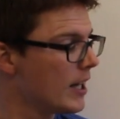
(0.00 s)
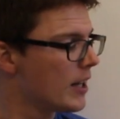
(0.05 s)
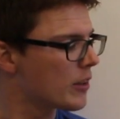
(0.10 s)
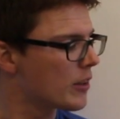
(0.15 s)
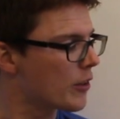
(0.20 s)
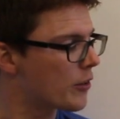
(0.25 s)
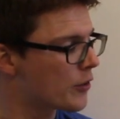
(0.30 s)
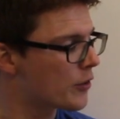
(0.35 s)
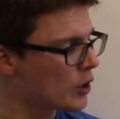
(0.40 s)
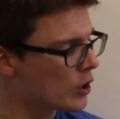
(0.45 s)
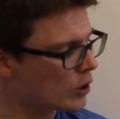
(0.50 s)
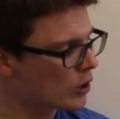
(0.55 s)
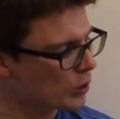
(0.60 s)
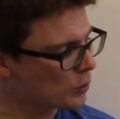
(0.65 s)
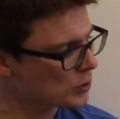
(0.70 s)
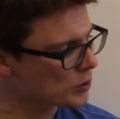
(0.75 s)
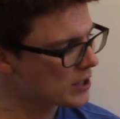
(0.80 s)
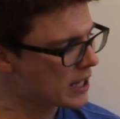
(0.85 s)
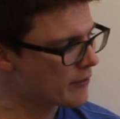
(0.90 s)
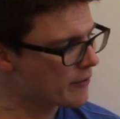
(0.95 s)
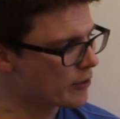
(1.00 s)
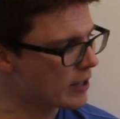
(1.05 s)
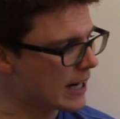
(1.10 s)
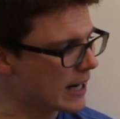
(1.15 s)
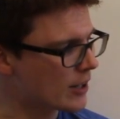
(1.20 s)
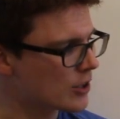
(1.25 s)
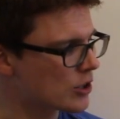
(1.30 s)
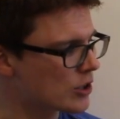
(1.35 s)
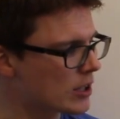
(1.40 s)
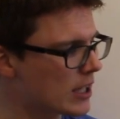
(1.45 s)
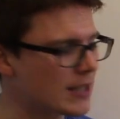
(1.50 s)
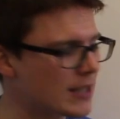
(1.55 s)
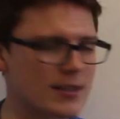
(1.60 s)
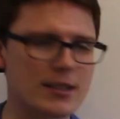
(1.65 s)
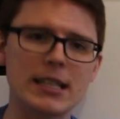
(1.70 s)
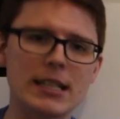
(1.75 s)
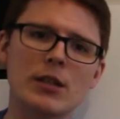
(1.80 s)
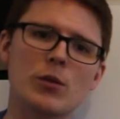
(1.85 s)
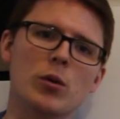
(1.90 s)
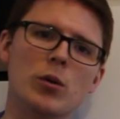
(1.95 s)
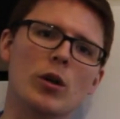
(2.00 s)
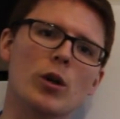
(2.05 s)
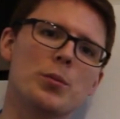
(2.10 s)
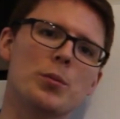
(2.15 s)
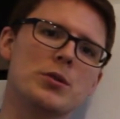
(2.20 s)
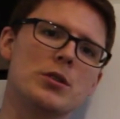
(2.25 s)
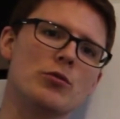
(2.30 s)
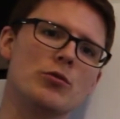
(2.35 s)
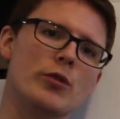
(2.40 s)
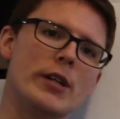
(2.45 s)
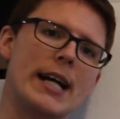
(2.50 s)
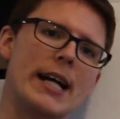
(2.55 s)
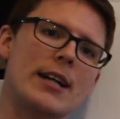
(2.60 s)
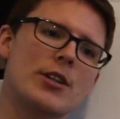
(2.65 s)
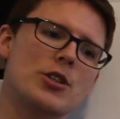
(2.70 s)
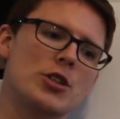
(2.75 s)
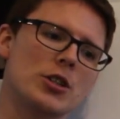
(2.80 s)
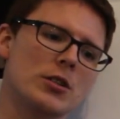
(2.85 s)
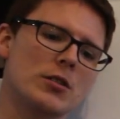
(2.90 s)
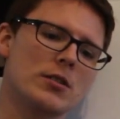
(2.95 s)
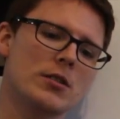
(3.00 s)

The third law was every action has an equal and opposite reaction.